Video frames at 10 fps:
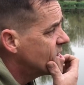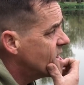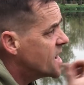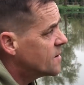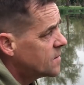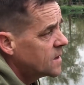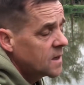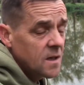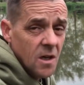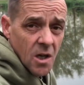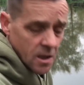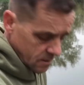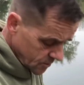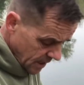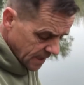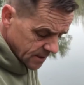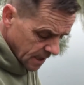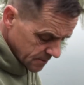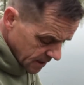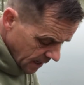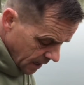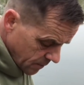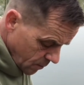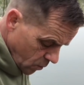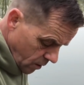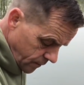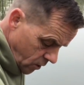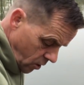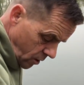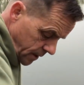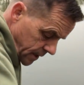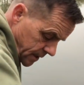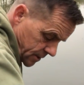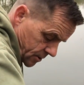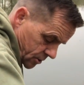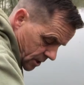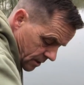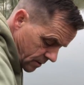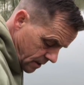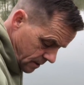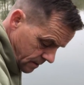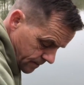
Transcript: Yeah, exactly the same setup, and what I've got is, I'll show you,